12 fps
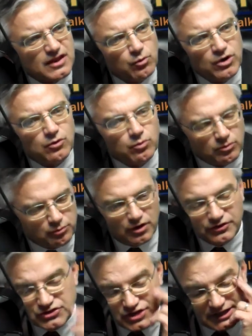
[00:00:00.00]
Well, part
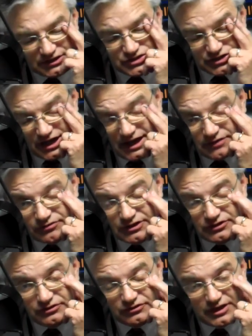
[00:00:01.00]
of the challenge you have
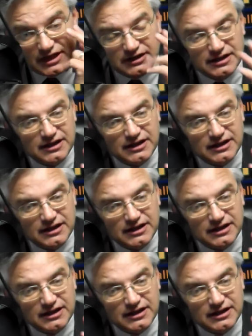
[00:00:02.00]
is is that